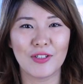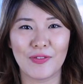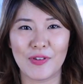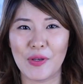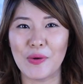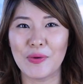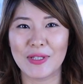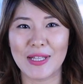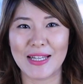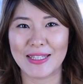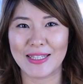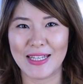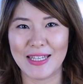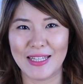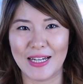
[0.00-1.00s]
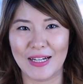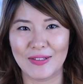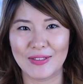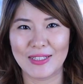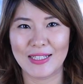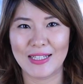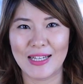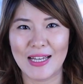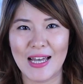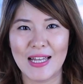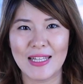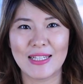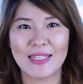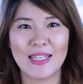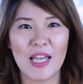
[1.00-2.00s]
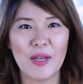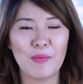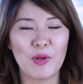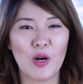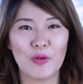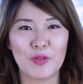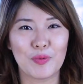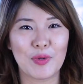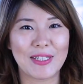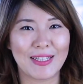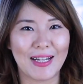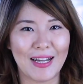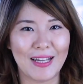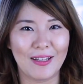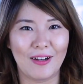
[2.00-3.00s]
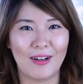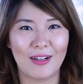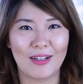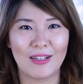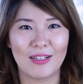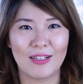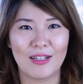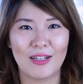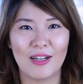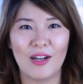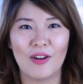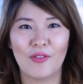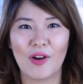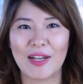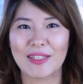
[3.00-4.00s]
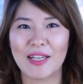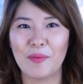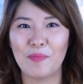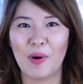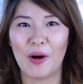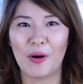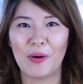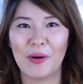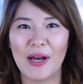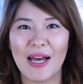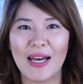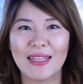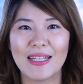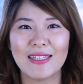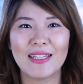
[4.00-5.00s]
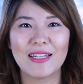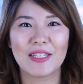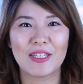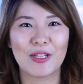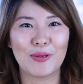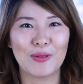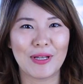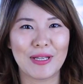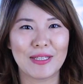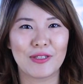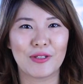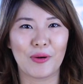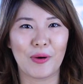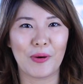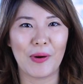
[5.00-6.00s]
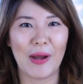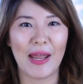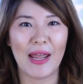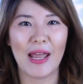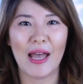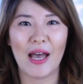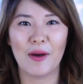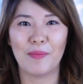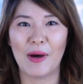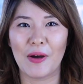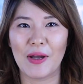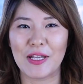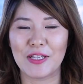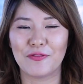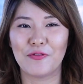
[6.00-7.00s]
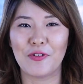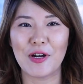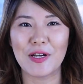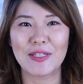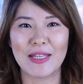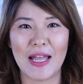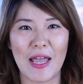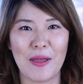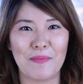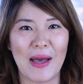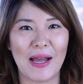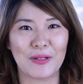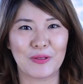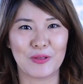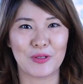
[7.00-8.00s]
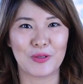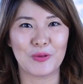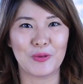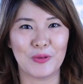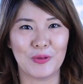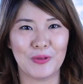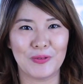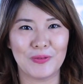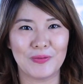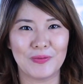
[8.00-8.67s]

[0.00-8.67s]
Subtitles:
of useless details. The same goes with dialogue. For example, this is a student's story about his first day back to school.